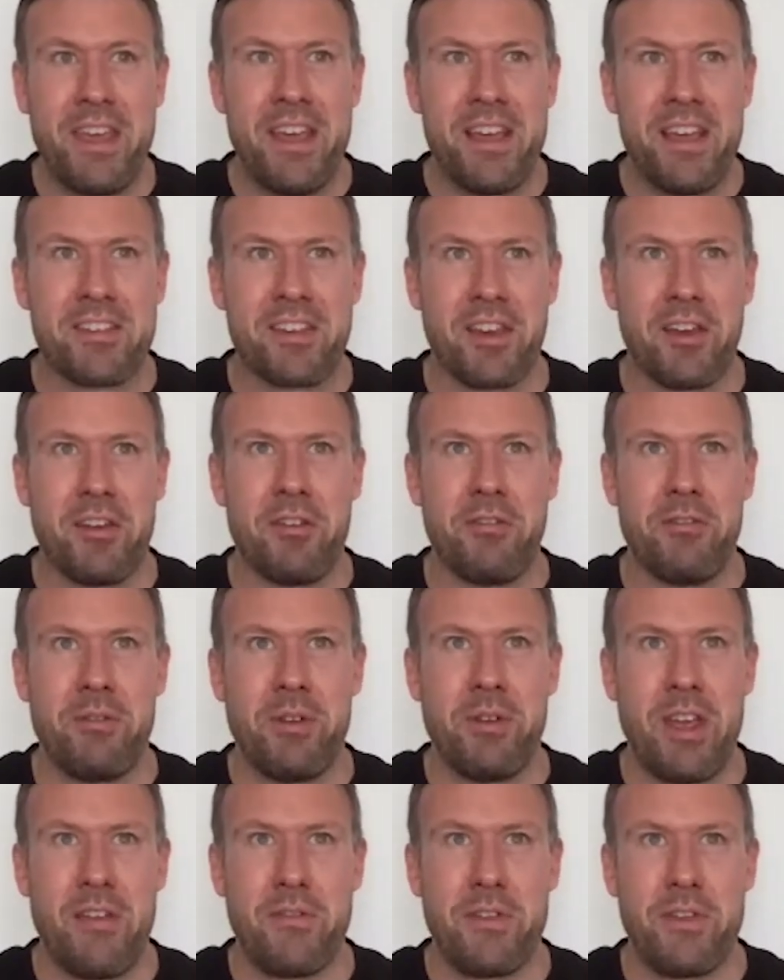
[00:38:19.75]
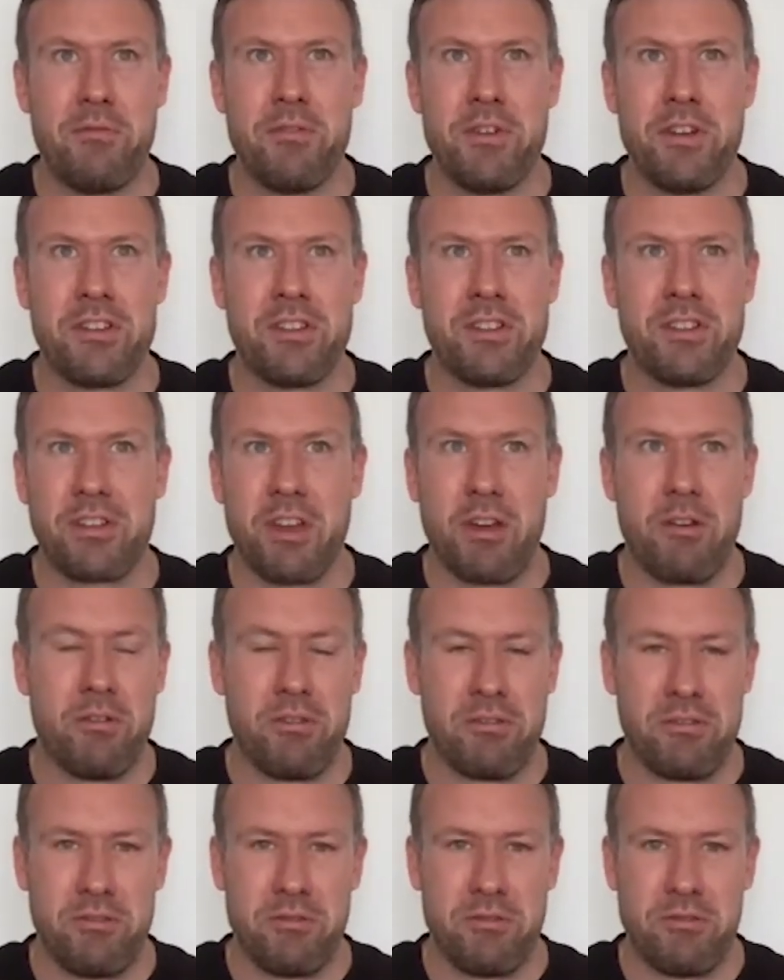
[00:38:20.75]
So if you would go
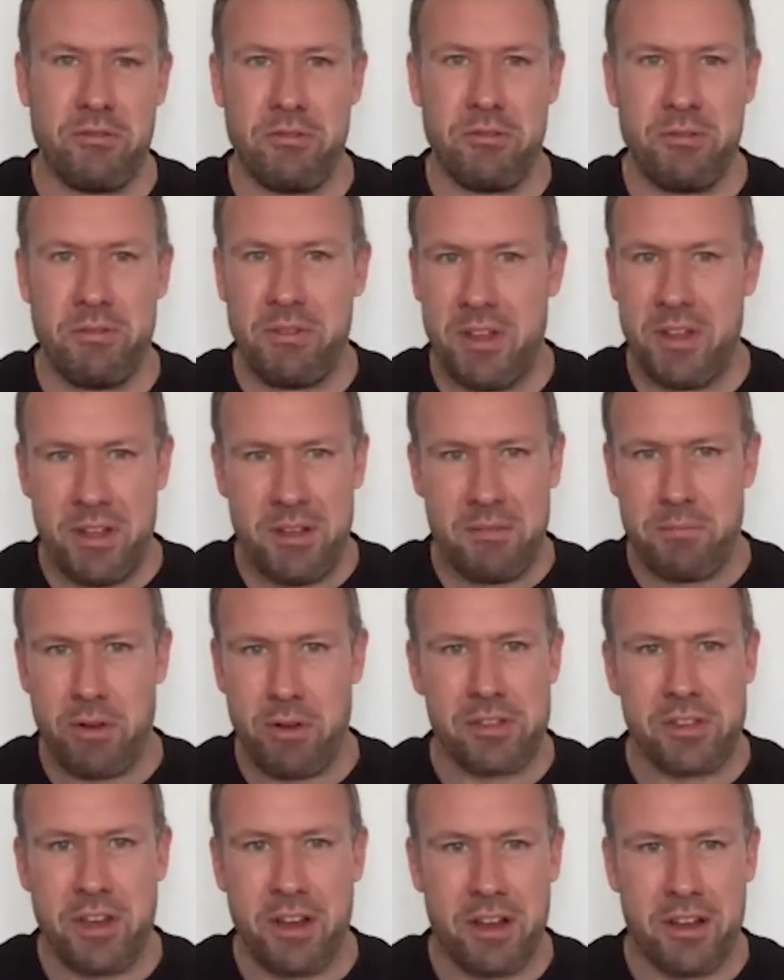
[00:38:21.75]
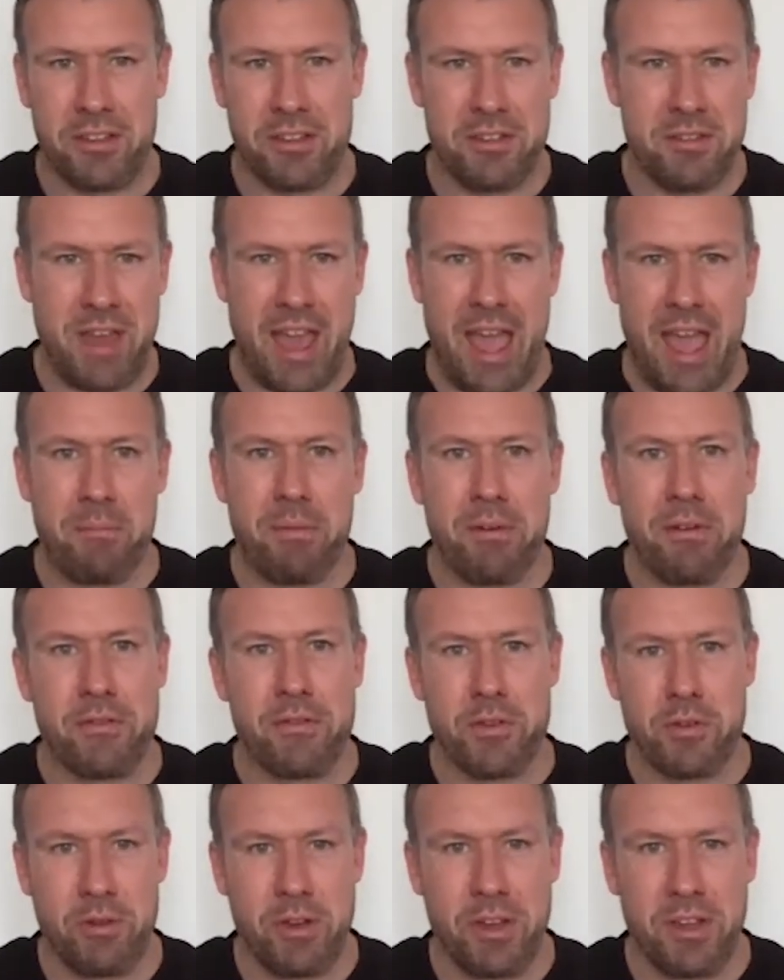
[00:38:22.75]
on your podcast app of
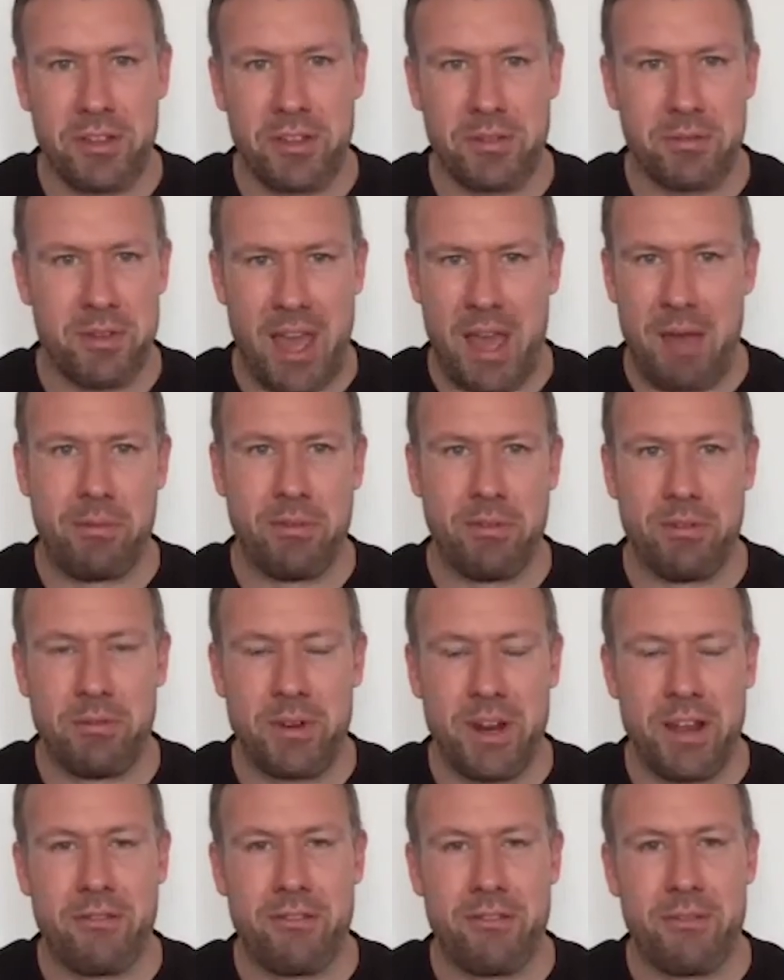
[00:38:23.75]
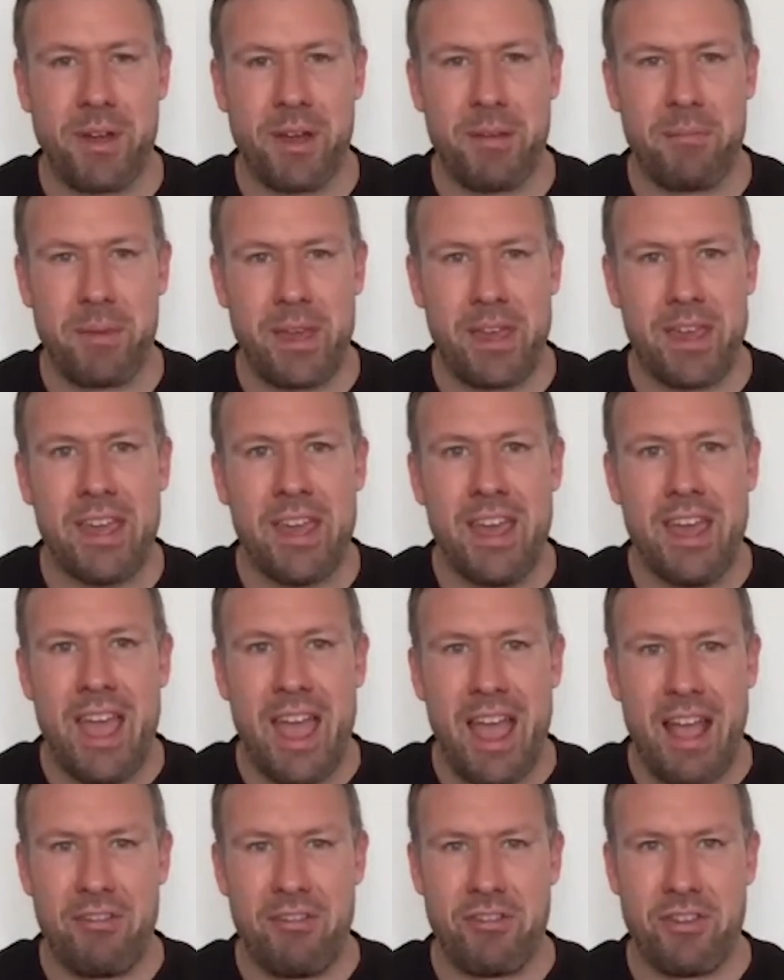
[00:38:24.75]
choice, Apple or whatever it might be,
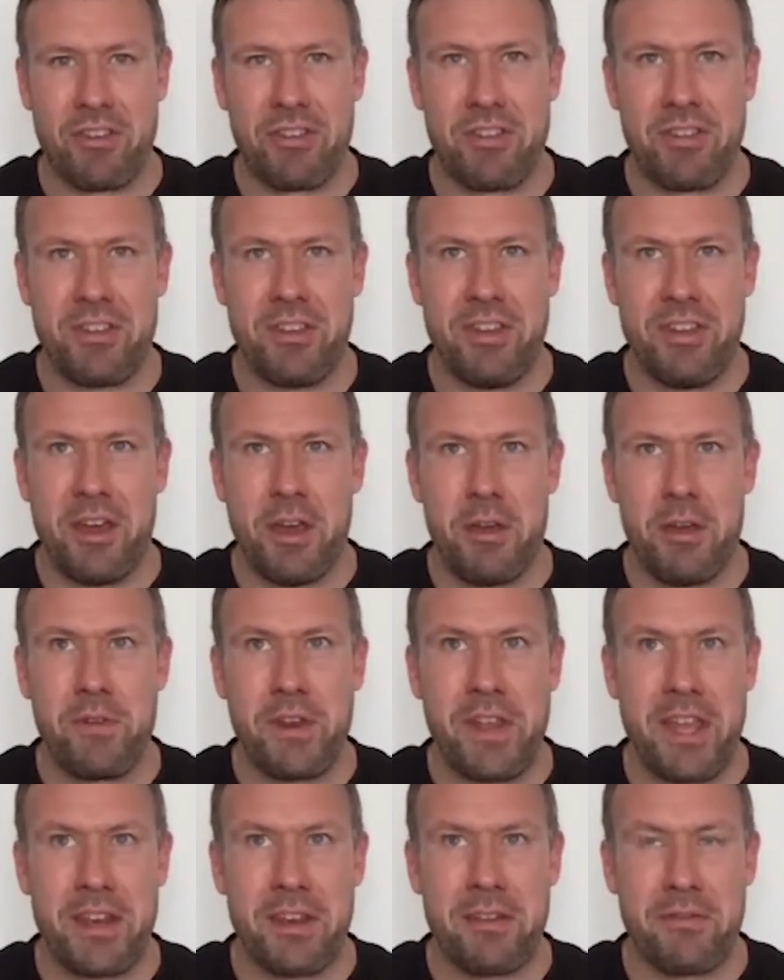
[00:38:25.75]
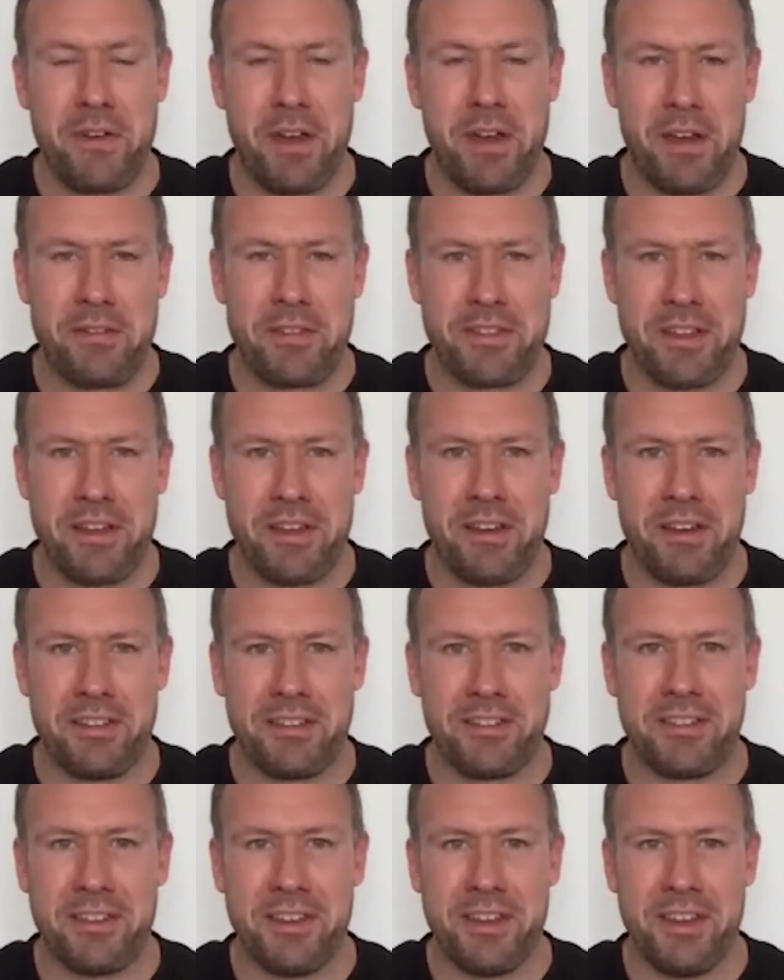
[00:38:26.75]
and just hopefully hit the 5
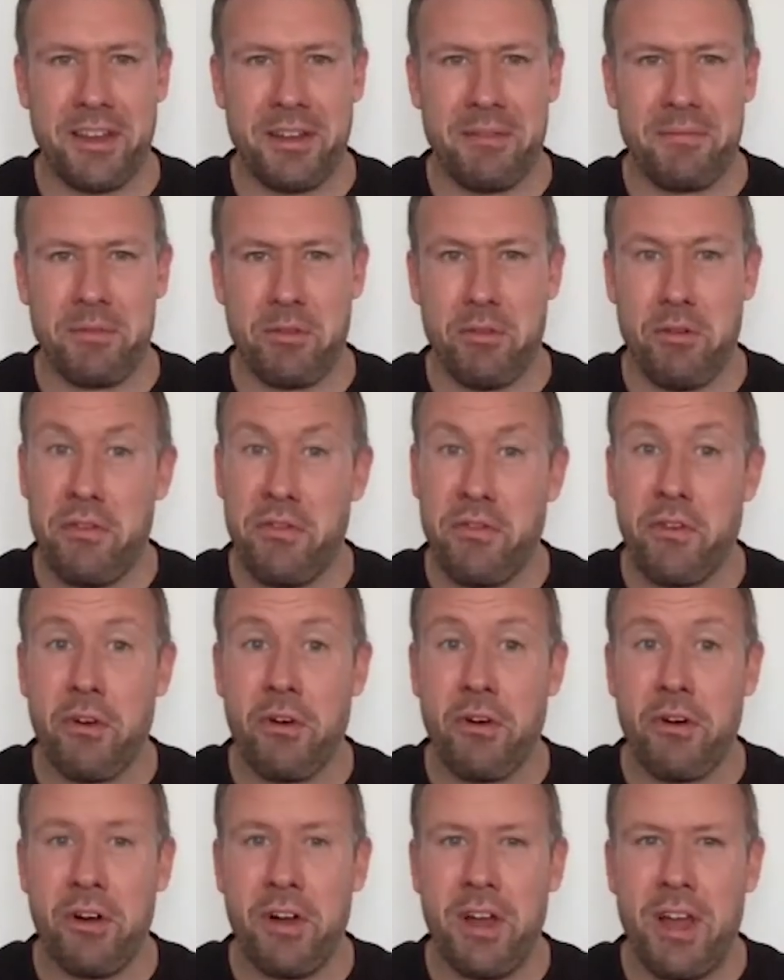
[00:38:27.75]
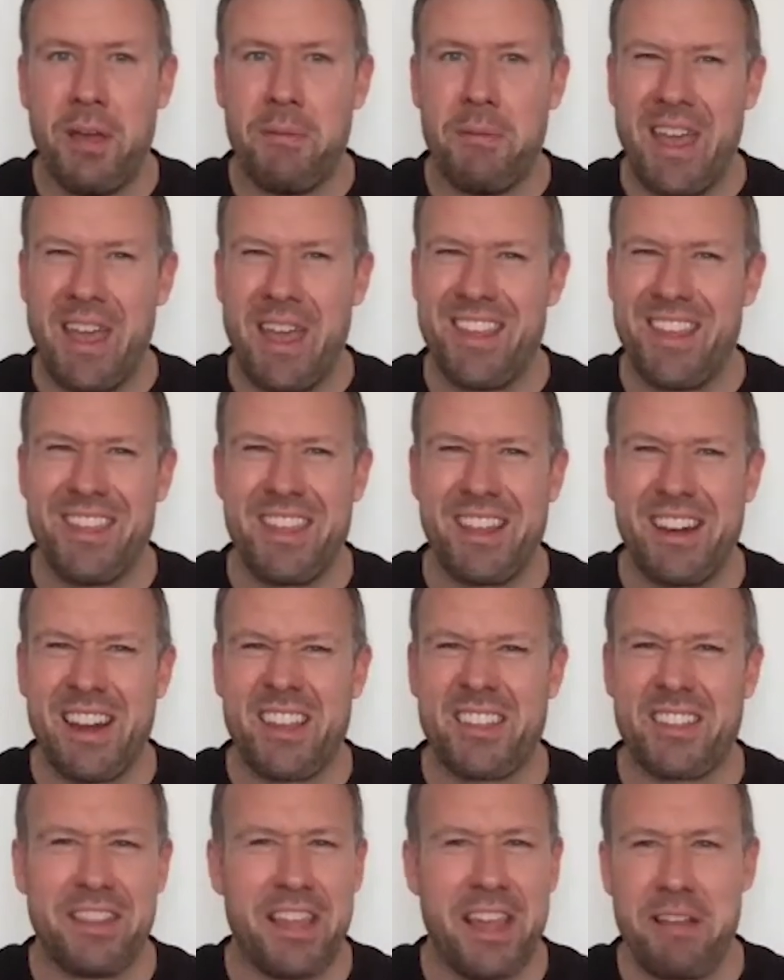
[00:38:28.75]
stars, or 4. Anything
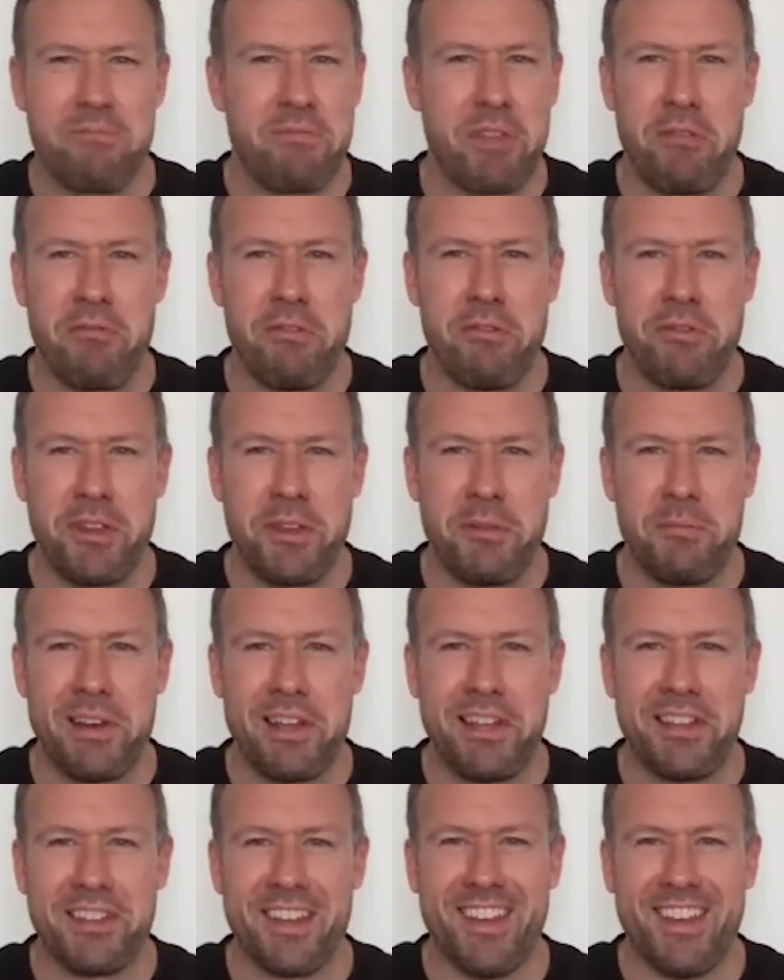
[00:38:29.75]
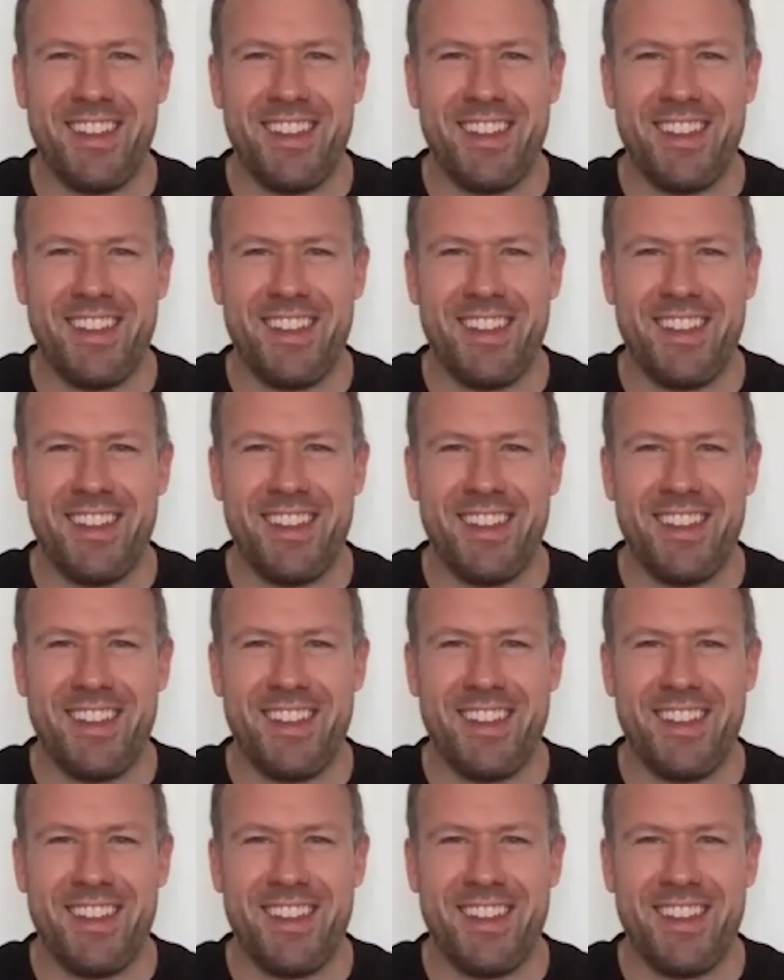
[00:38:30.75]
less than that, don't review, please.